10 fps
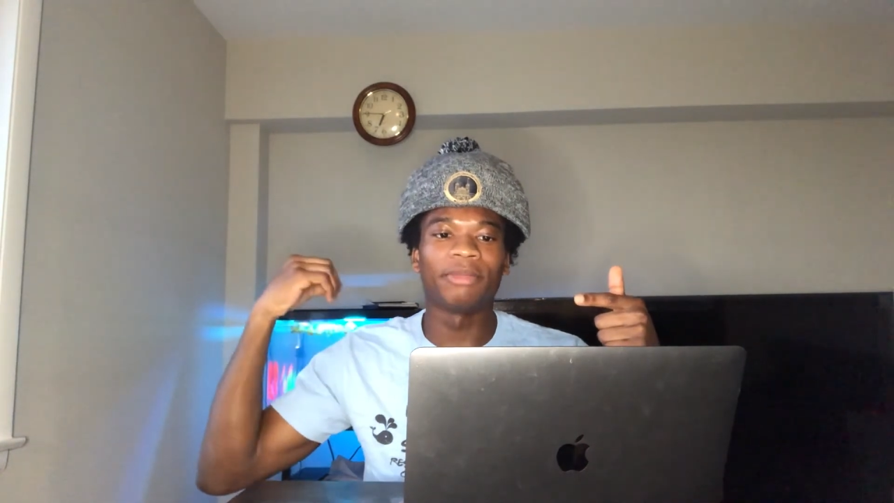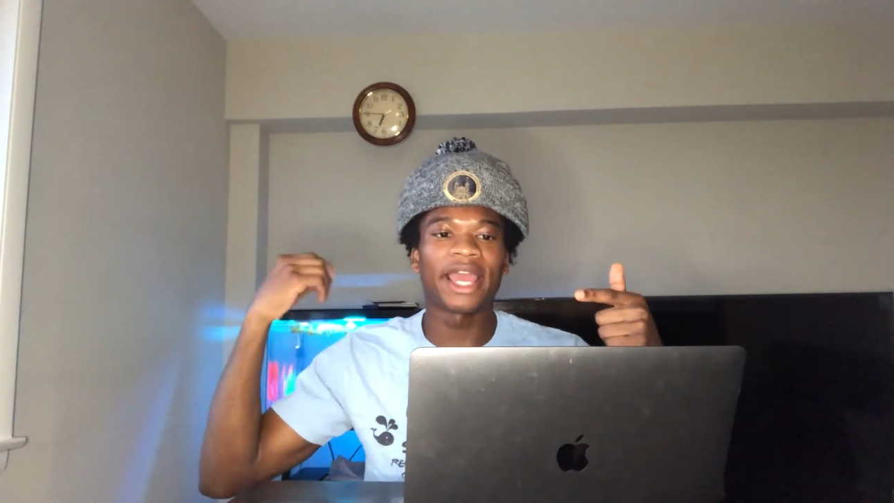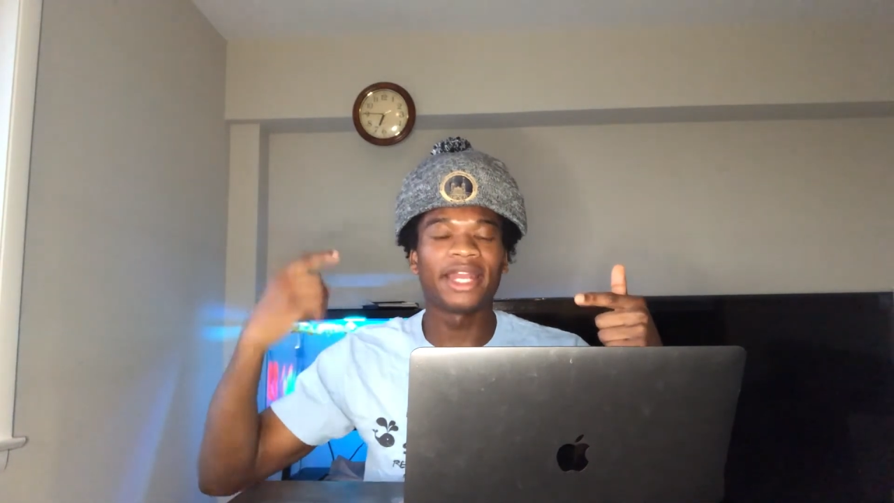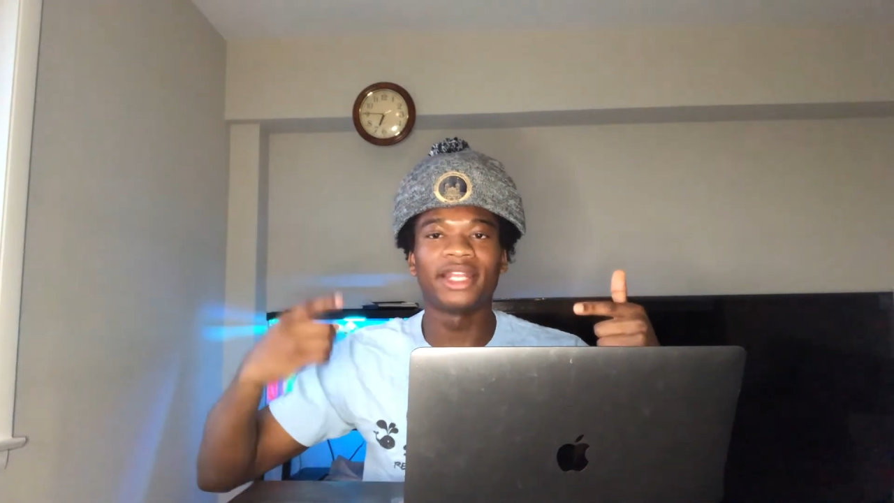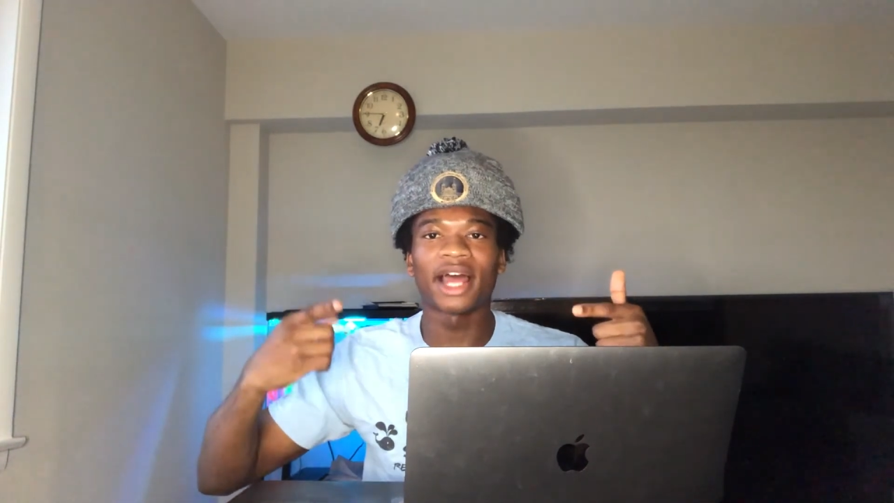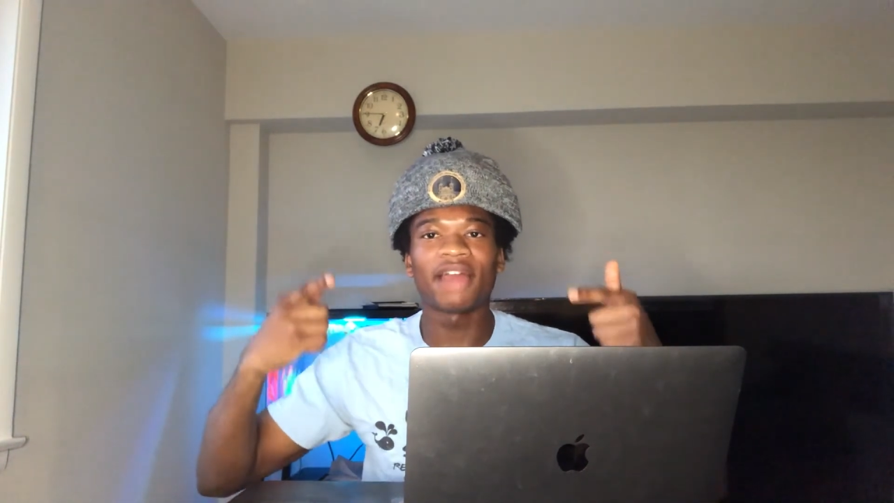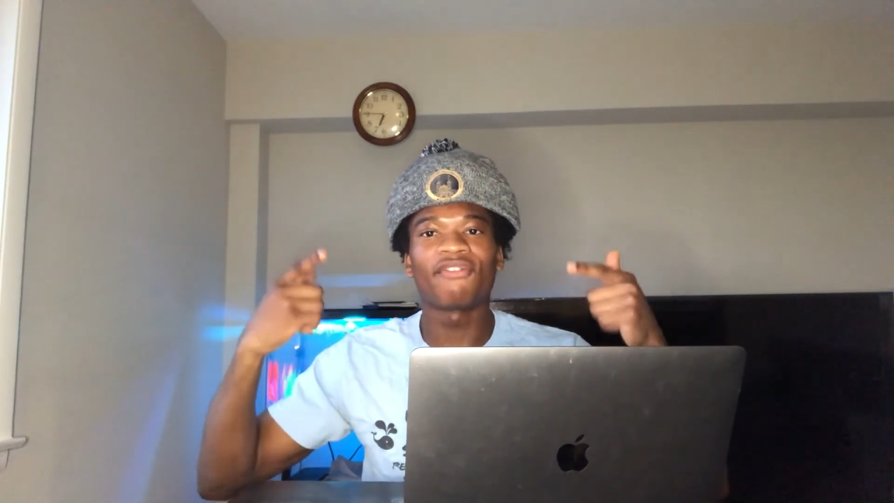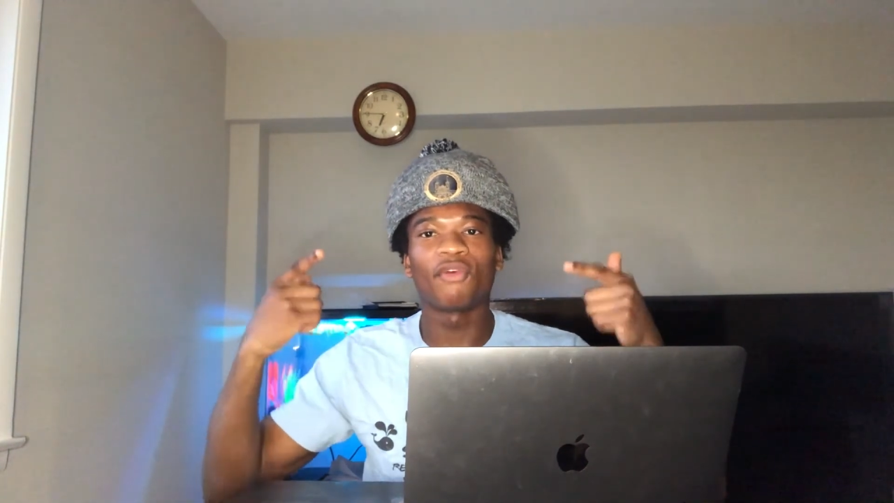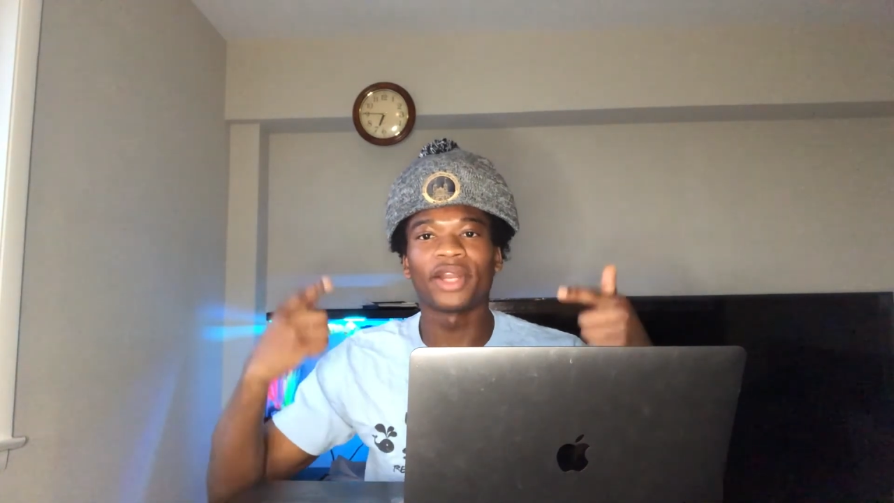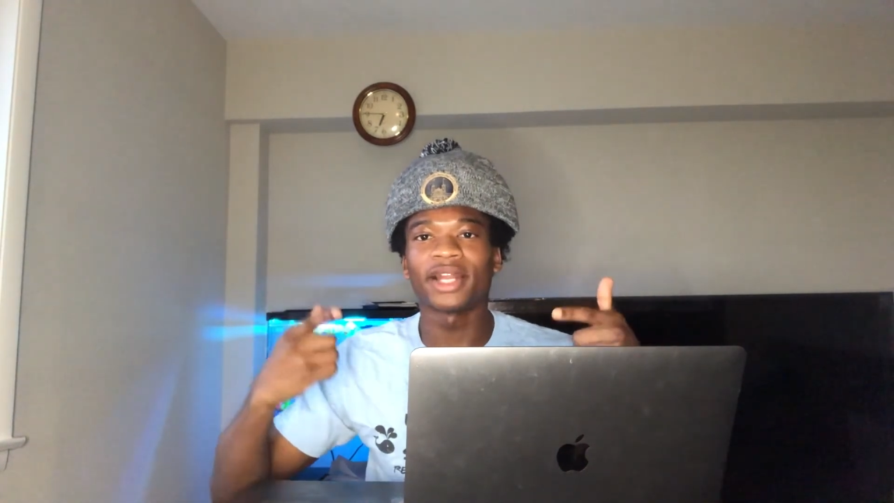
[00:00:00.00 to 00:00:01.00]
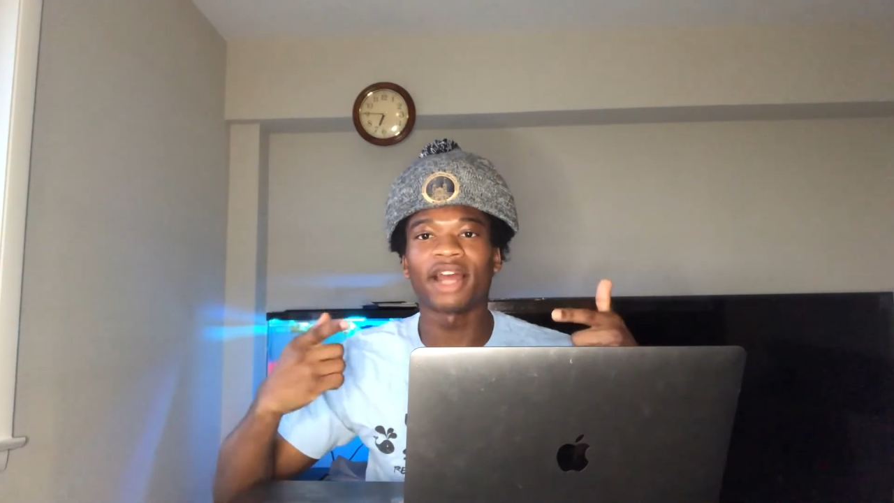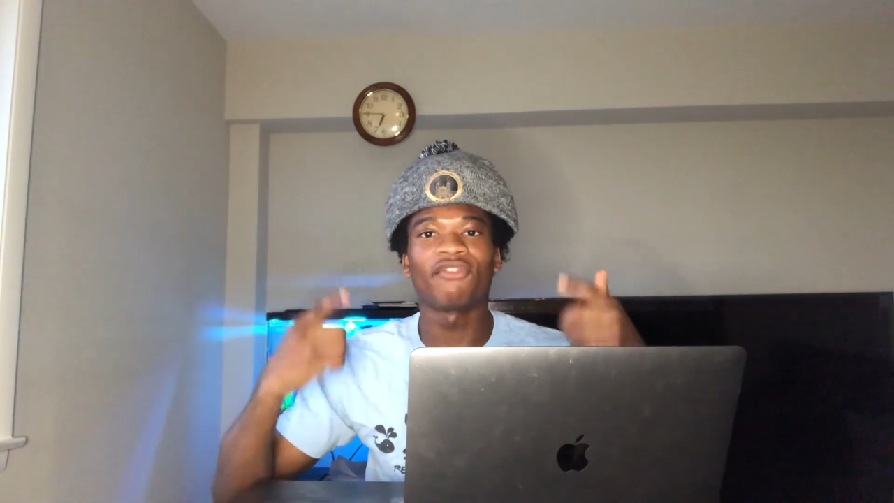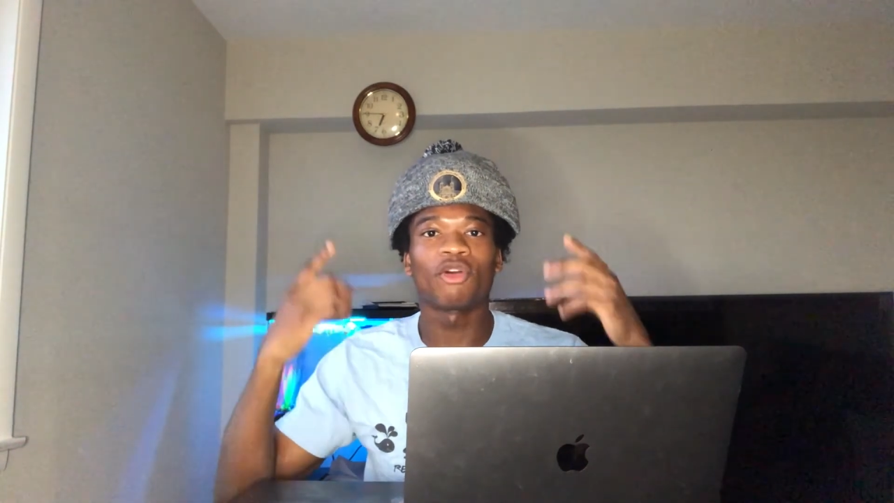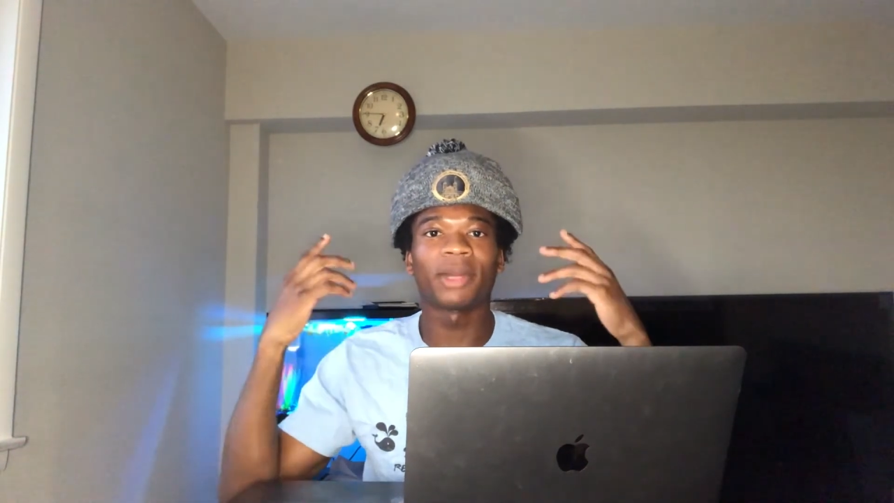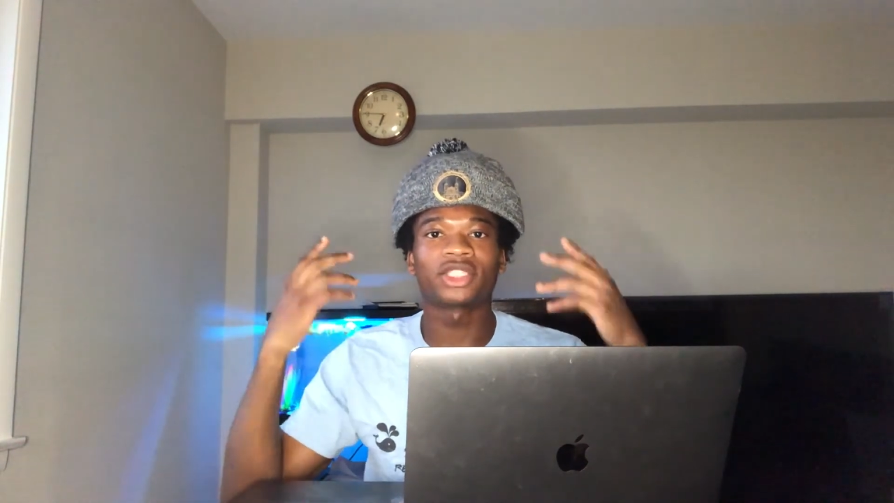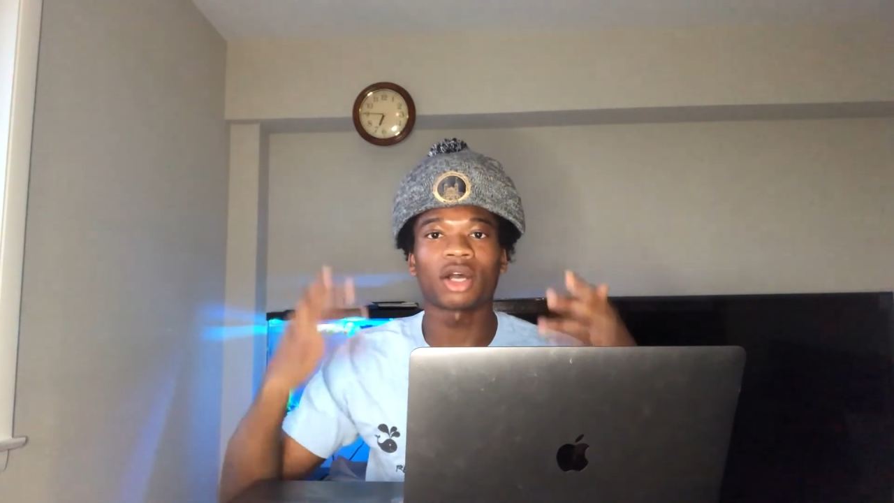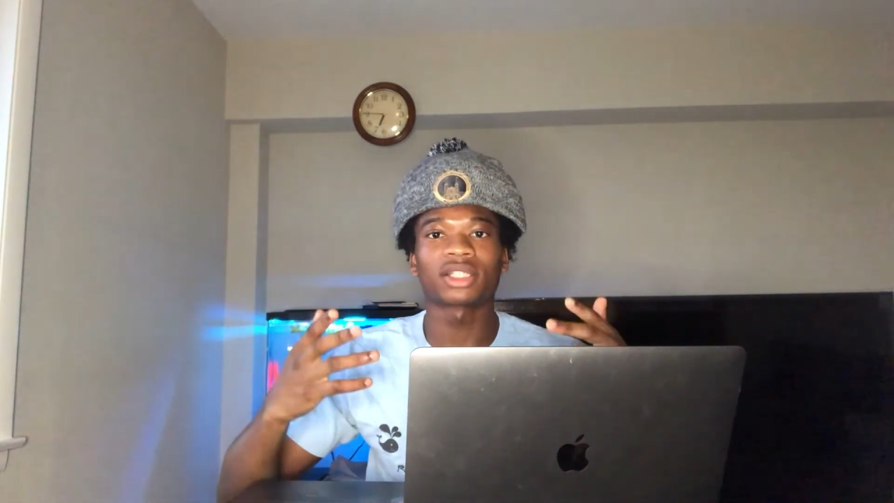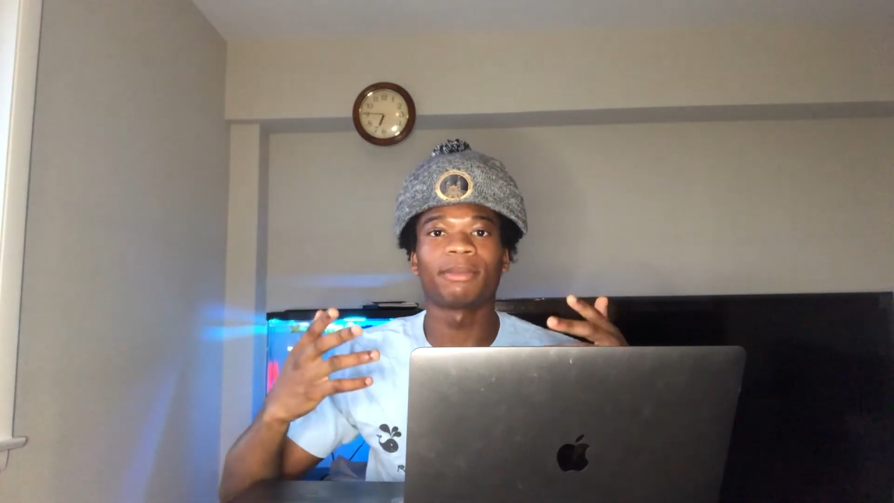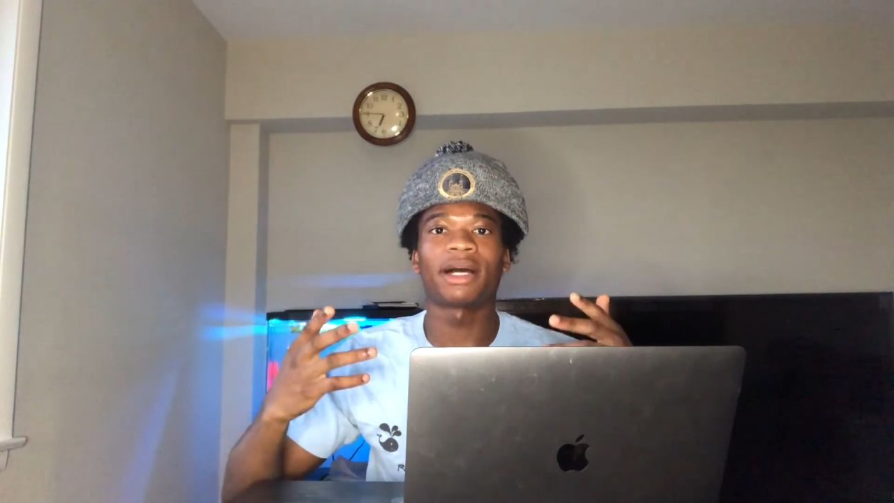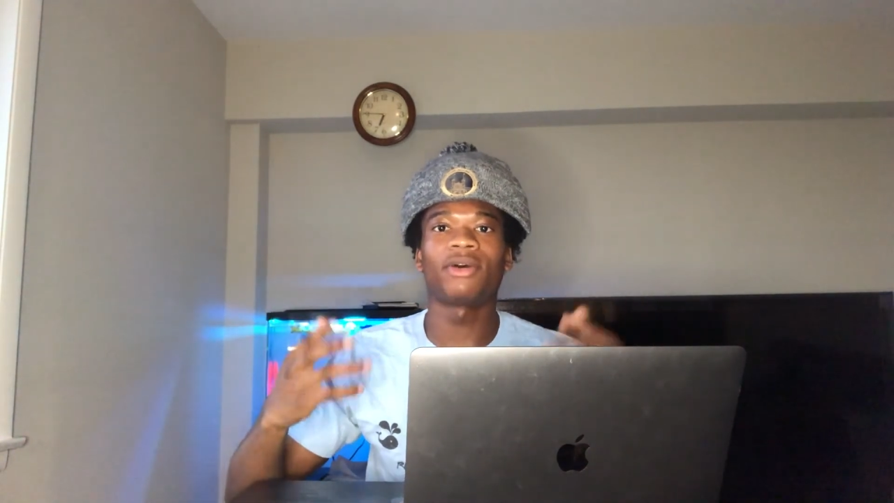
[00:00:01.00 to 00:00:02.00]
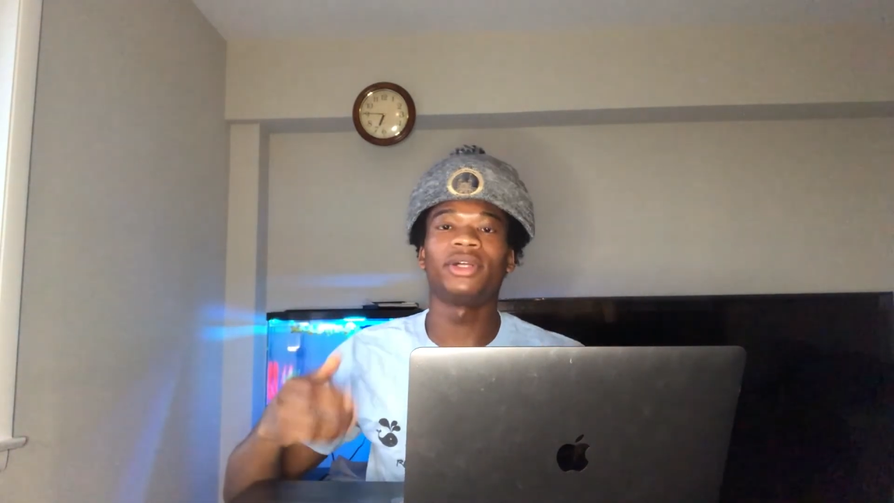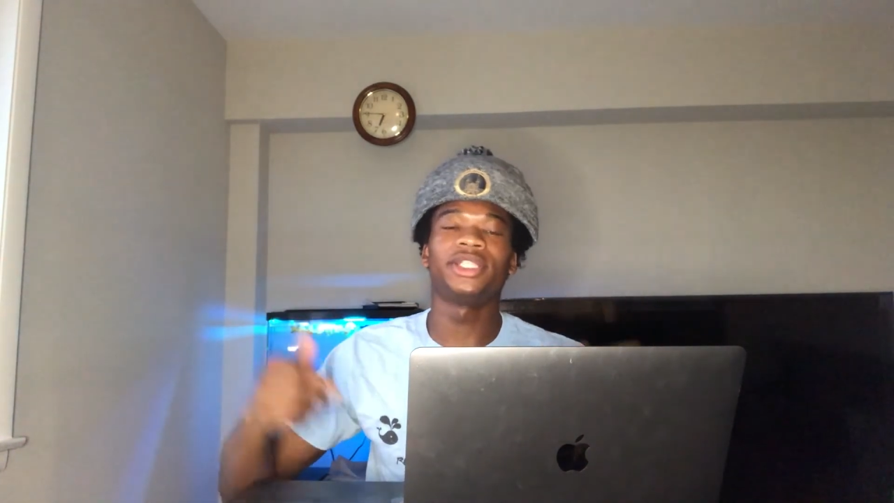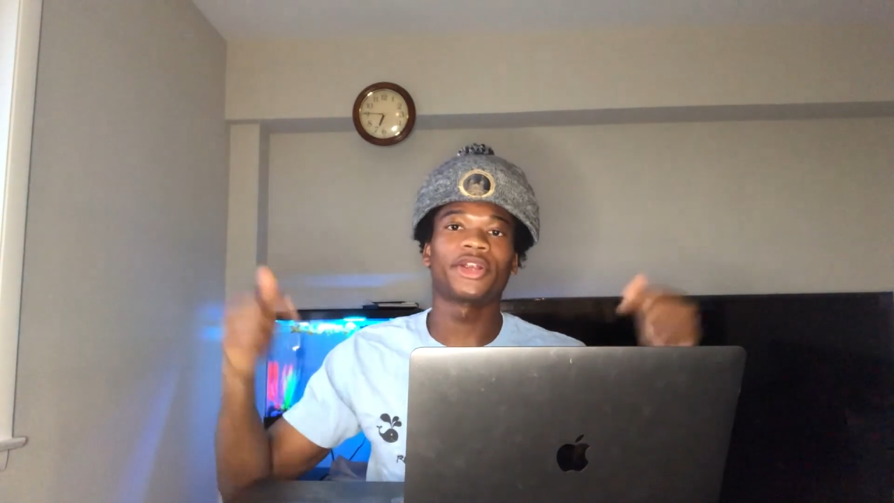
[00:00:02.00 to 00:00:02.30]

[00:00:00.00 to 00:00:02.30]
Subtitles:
8949 form I talked about,